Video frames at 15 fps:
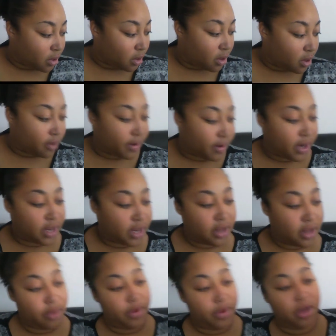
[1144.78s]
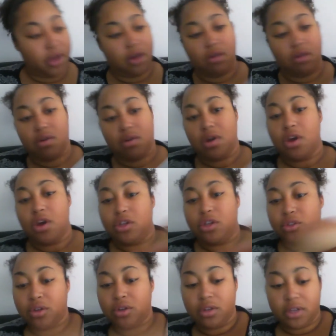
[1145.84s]
Alrighty, here we go.
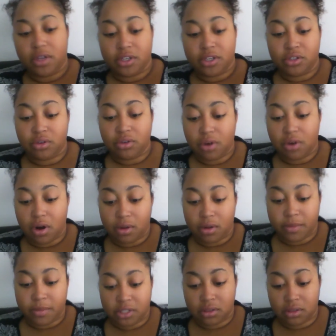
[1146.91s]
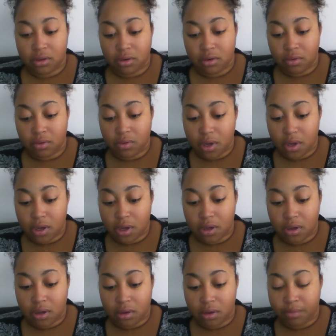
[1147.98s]
We're going to look in Deuteronomy 2,
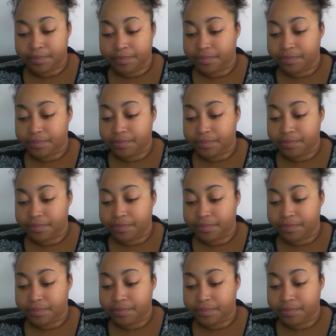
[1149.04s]
um,